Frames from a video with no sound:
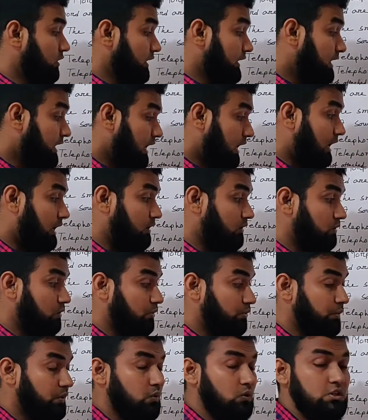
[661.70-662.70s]

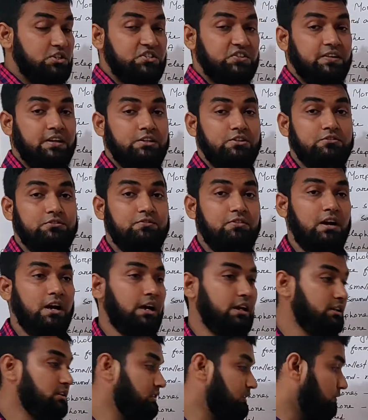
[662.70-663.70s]
Here we will try to
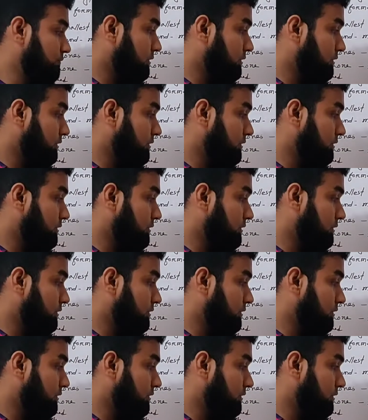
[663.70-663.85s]
find the